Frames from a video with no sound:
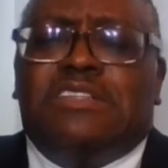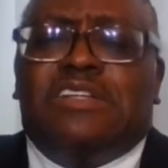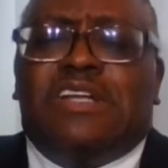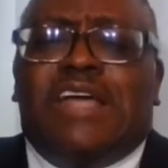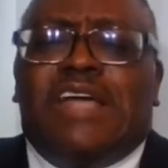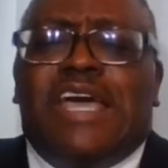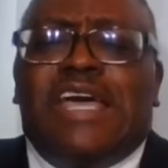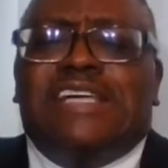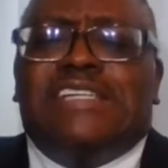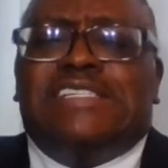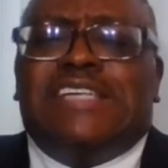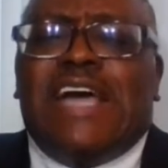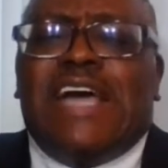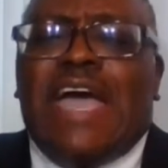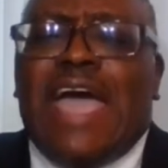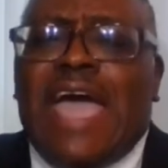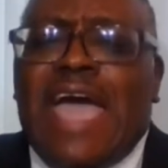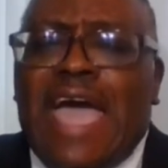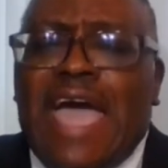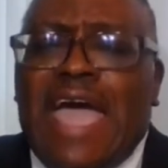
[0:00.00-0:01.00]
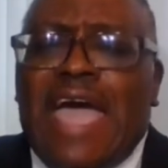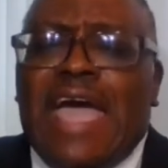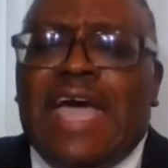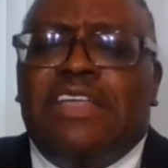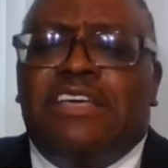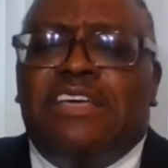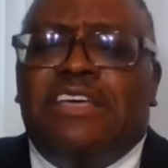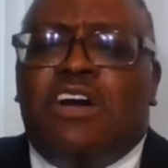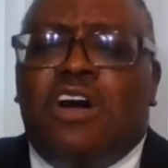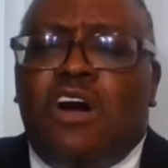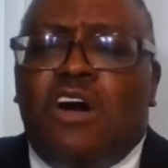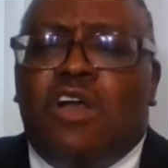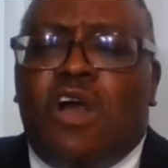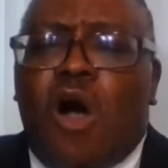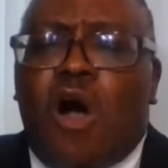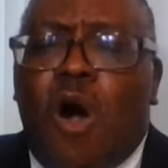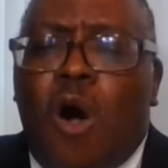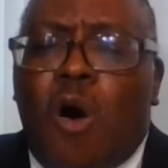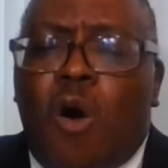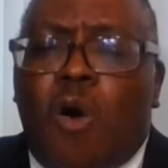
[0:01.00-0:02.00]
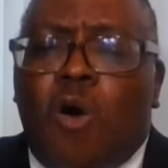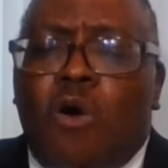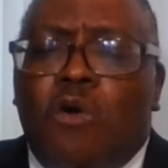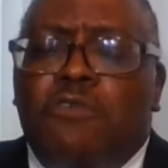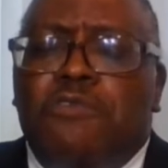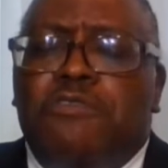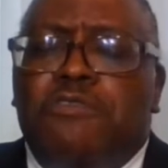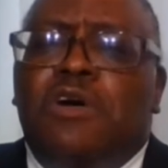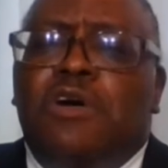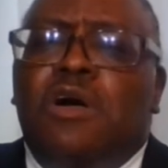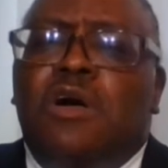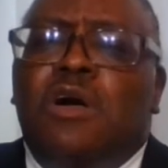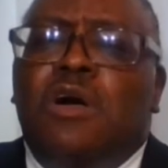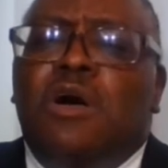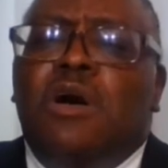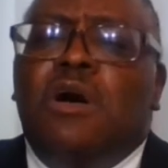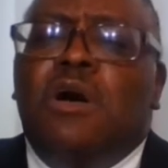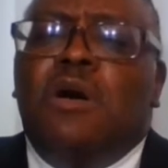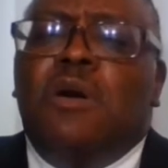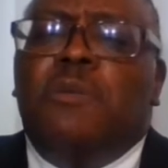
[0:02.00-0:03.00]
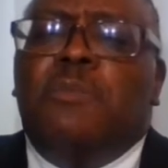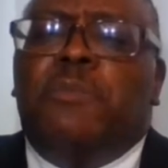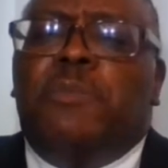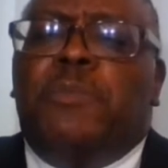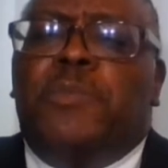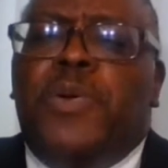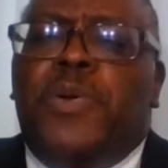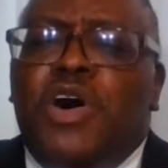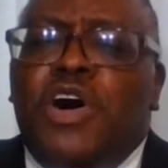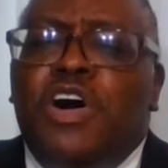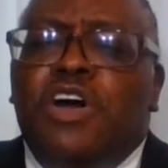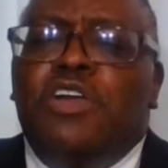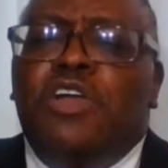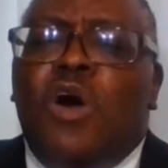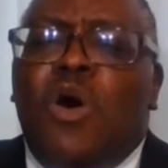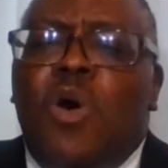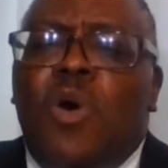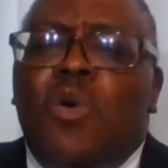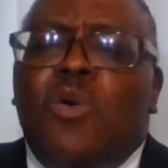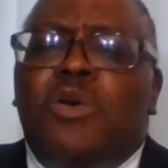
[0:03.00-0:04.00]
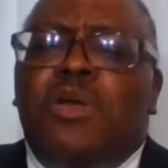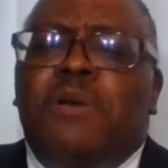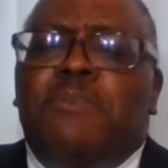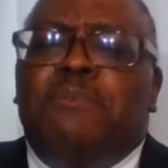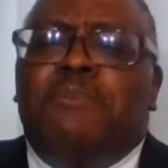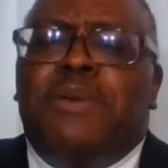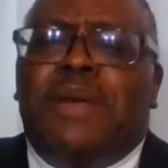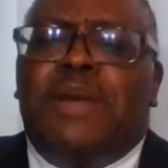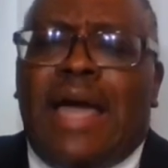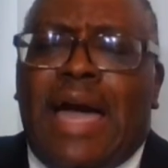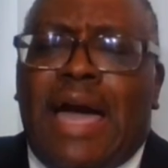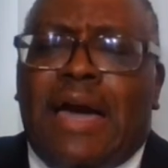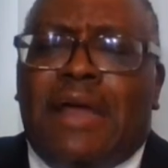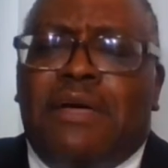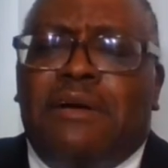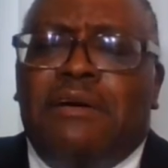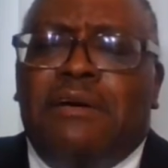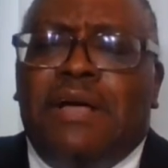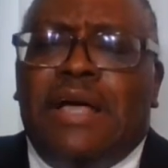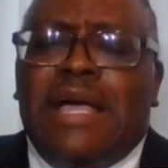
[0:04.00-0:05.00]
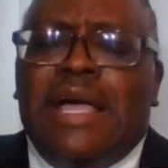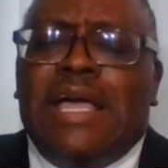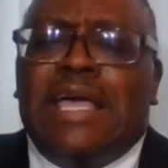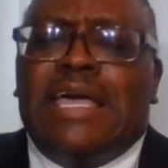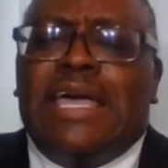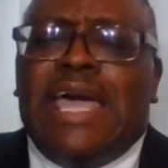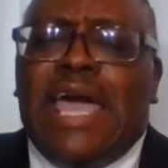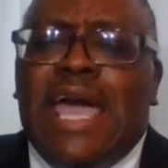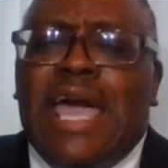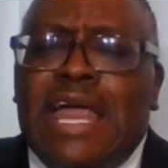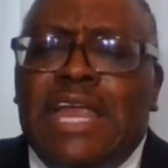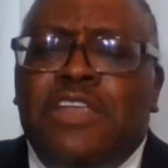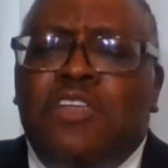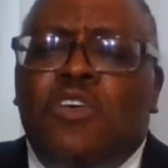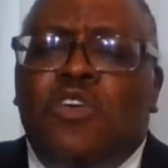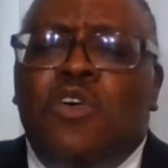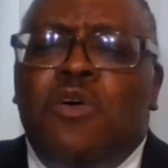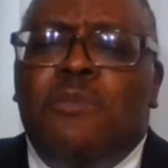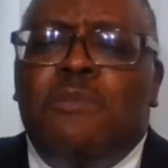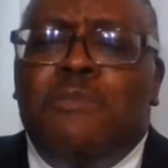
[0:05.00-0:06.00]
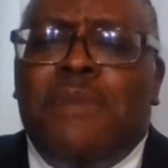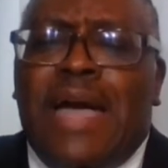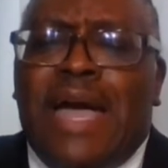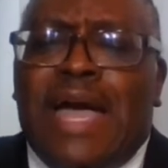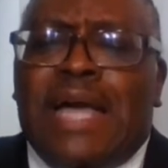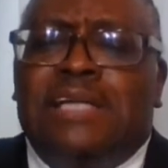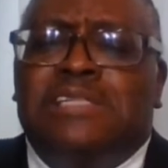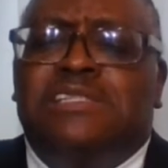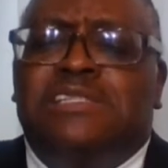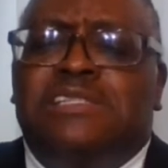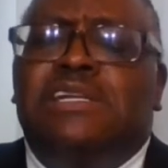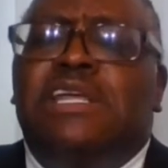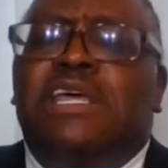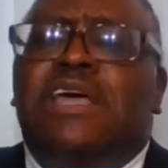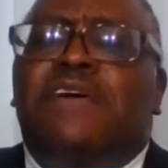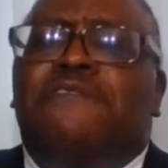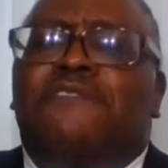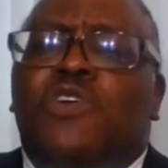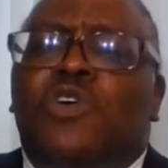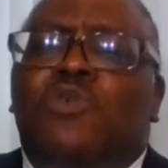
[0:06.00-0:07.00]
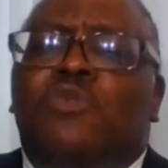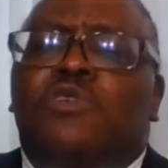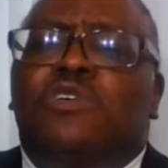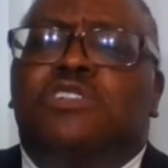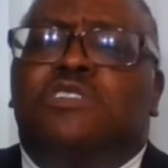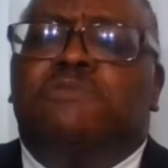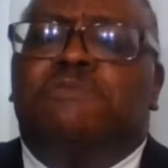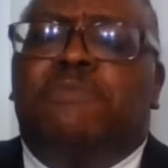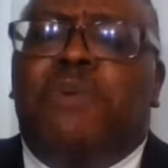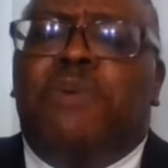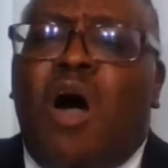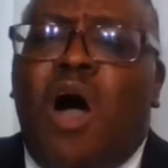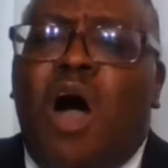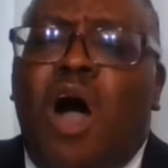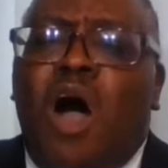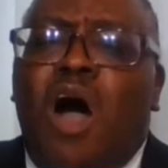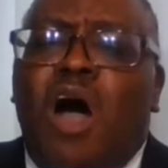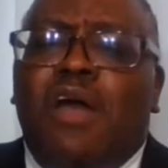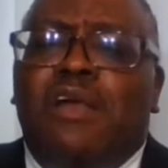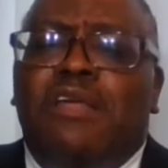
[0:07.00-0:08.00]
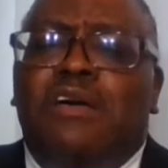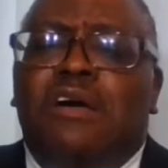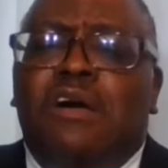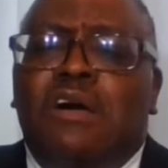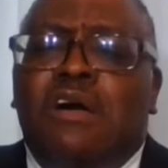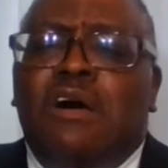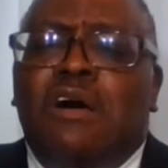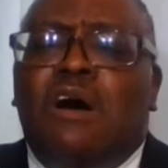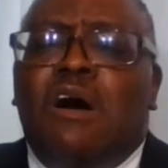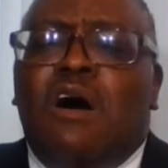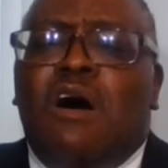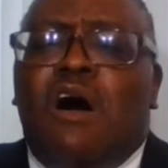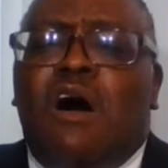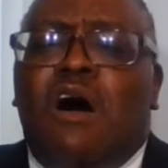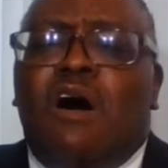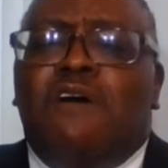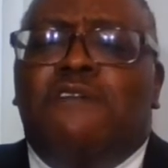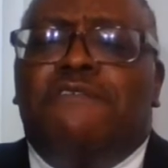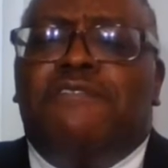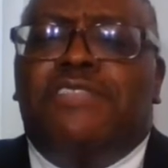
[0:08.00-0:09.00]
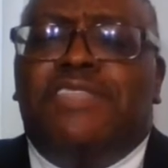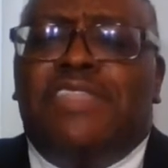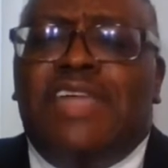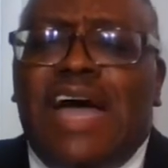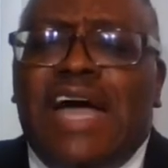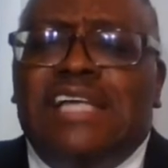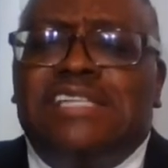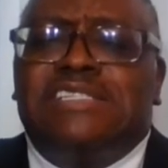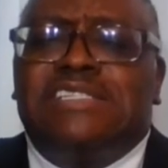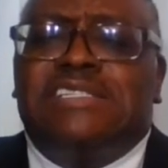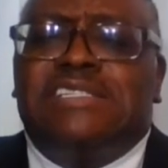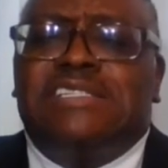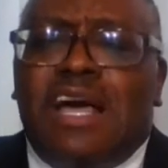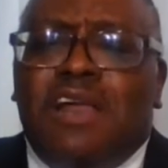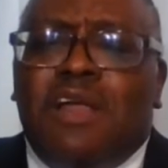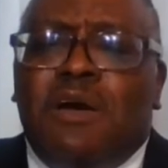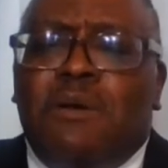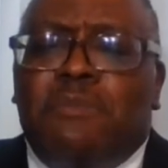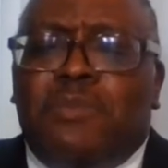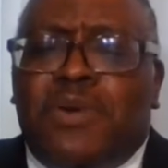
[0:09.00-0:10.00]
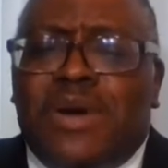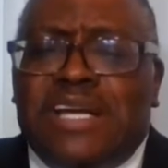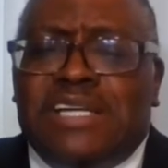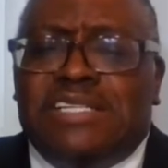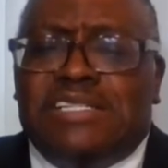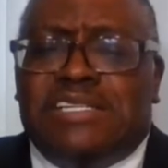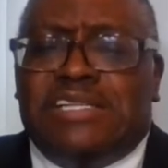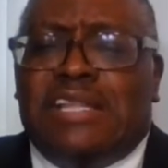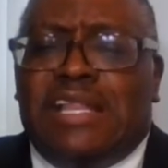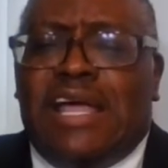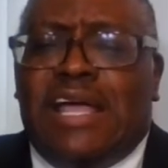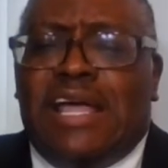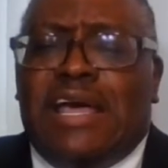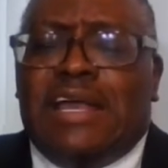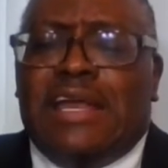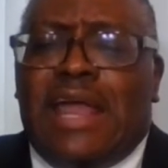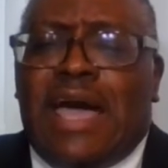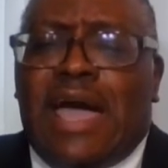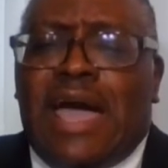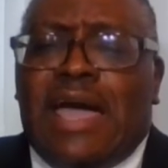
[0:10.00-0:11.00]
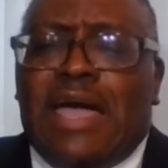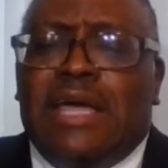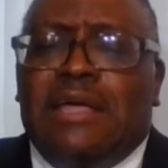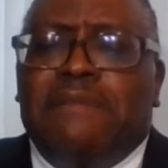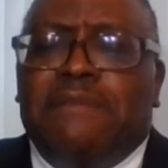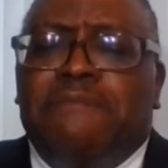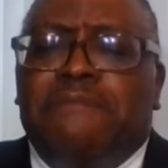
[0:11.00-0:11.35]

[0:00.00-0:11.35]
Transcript: his head cut off, put on a platter. And can you imagine if you was part of that celebration that night